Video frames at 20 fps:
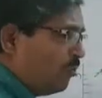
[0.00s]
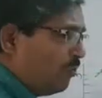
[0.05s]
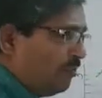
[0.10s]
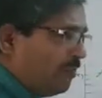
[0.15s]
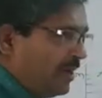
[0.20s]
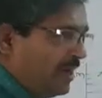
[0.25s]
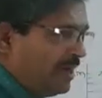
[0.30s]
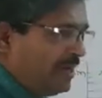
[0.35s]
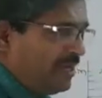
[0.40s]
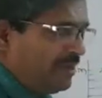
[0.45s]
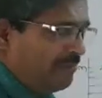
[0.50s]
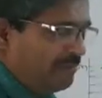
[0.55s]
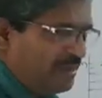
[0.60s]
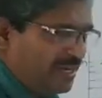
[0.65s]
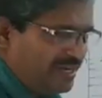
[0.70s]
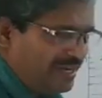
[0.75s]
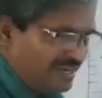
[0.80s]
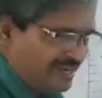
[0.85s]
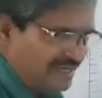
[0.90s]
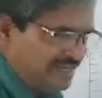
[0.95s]
many
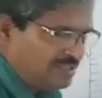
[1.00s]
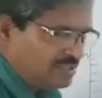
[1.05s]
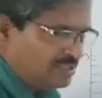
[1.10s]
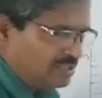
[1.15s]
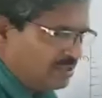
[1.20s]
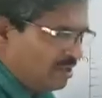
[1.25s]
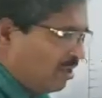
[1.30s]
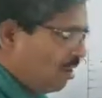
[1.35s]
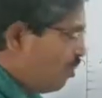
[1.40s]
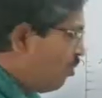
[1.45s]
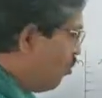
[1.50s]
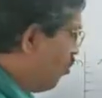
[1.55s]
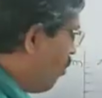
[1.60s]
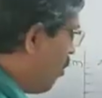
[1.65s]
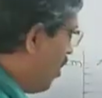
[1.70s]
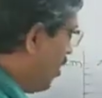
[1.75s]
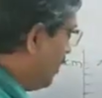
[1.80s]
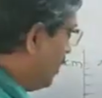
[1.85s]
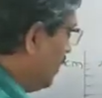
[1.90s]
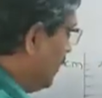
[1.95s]
minutes
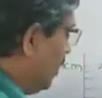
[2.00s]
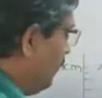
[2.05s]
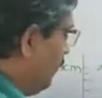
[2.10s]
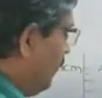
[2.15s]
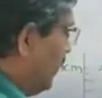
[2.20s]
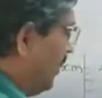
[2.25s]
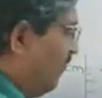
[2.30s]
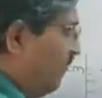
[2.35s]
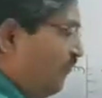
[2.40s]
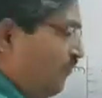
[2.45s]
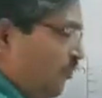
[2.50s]
water will